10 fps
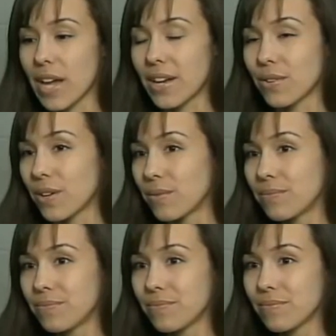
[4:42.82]
I don't know.
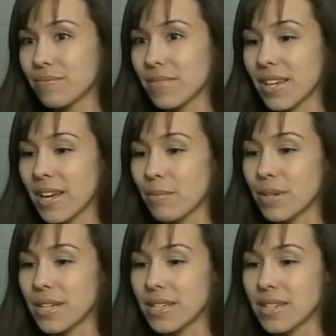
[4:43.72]
I can't
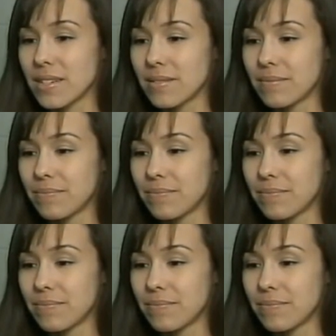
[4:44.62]
predict it.